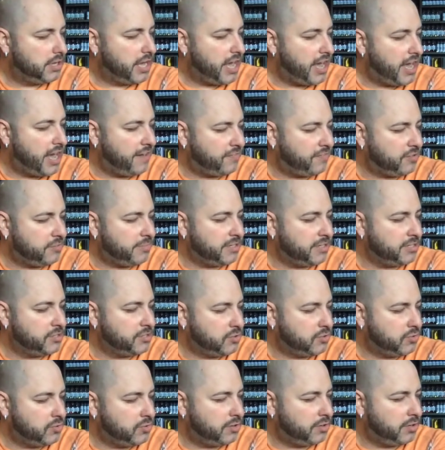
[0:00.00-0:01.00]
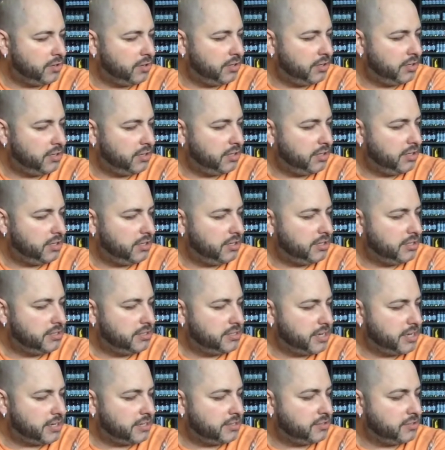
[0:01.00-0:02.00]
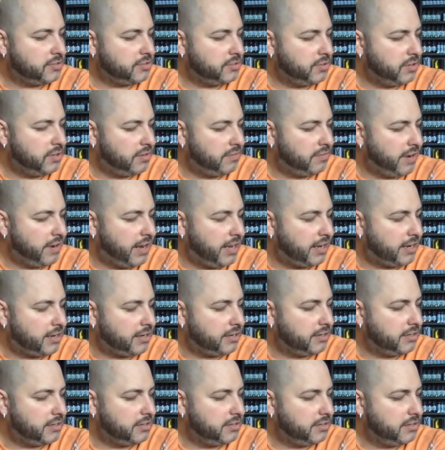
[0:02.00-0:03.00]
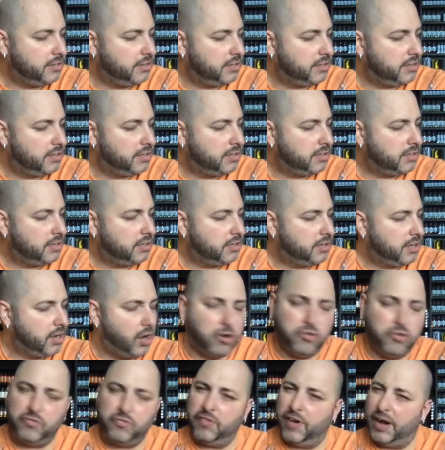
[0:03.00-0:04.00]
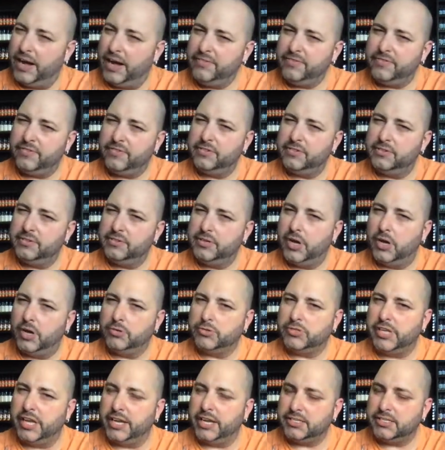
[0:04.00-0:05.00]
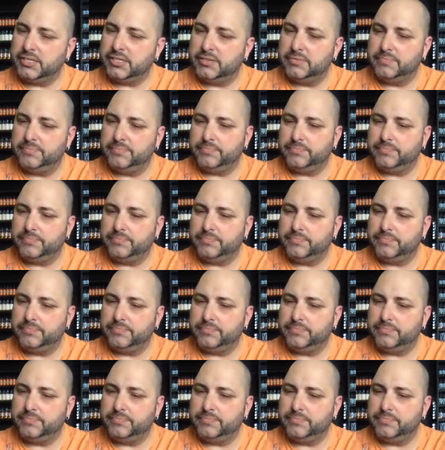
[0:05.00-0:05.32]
after my tour, second tour Iraq, 05, 06.